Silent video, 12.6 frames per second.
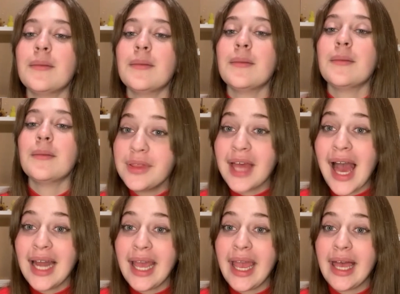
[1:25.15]
both
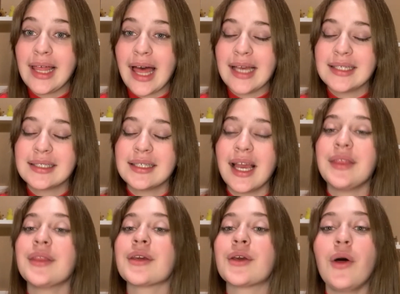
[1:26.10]
had ALS,
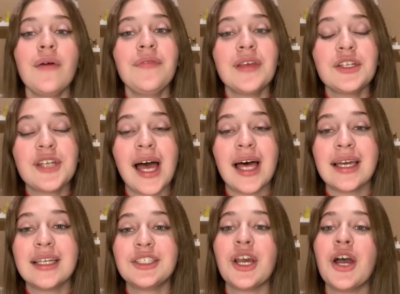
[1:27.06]
and the goal of this challenge